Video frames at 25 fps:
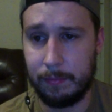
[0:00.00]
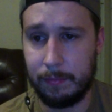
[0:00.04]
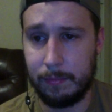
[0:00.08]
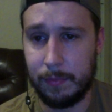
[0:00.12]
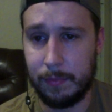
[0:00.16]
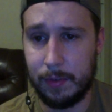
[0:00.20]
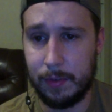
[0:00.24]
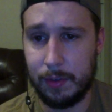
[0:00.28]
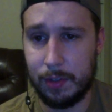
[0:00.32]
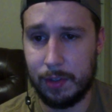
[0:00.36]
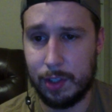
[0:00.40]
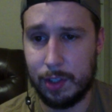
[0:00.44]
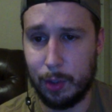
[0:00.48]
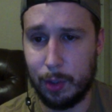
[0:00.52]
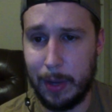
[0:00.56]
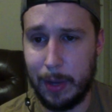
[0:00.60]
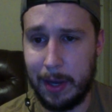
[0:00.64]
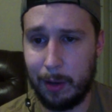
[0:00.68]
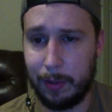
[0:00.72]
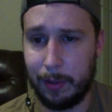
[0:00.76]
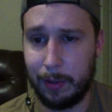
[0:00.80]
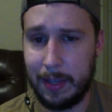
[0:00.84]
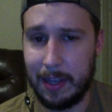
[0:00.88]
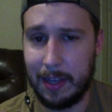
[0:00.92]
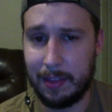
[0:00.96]
So I
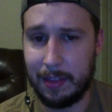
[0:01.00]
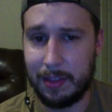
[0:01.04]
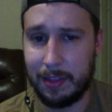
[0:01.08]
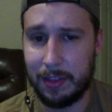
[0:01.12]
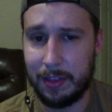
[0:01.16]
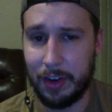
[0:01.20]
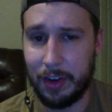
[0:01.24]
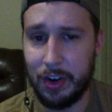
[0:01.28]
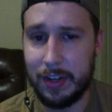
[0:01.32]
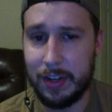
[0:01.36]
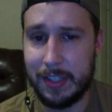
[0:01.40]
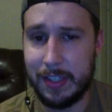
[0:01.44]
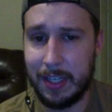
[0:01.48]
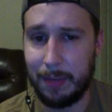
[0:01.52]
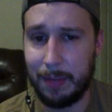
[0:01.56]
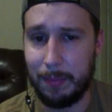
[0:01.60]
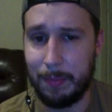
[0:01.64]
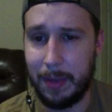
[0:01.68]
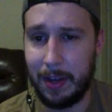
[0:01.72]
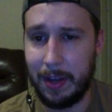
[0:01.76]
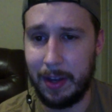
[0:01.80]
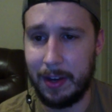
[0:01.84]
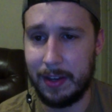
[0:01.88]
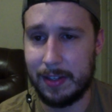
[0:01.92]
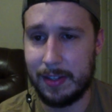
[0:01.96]
only had 13
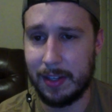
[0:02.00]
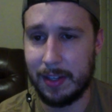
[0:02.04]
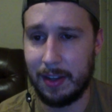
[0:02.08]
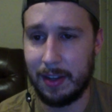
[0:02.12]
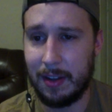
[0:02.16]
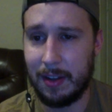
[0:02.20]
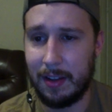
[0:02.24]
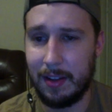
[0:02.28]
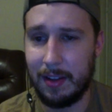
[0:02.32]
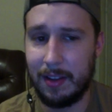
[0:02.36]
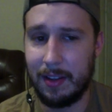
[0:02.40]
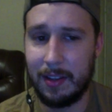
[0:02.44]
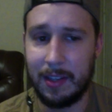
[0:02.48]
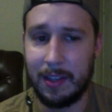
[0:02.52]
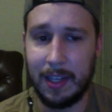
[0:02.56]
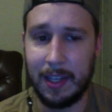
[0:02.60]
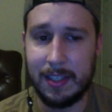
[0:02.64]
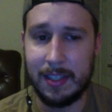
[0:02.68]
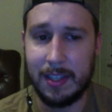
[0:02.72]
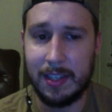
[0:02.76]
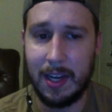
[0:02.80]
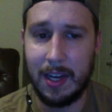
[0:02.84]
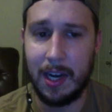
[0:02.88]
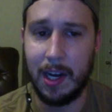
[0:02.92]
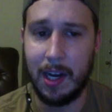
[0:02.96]
minutes.
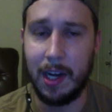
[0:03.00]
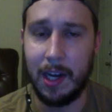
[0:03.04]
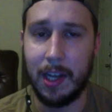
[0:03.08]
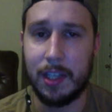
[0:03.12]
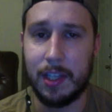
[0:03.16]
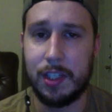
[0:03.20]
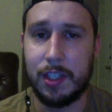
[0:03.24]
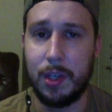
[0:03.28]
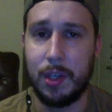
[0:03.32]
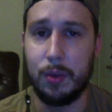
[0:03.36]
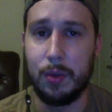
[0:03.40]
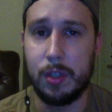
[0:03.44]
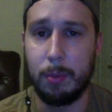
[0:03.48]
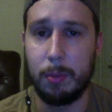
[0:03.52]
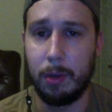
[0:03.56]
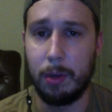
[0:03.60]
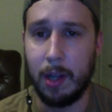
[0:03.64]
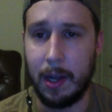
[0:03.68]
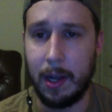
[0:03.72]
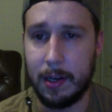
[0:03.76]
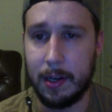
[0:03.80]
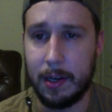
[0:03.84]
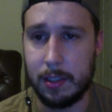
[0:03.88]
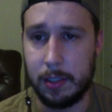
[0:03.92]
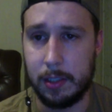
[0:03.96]
That's kind of unexcusable,
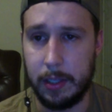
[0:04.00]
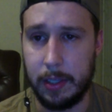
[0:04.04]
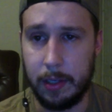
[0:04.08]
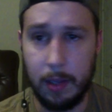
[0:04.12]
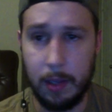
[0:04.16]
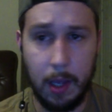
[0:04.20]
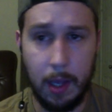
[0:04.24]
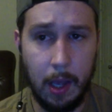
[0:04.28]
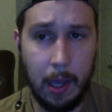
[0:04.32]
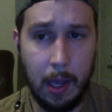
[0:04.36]
honestly.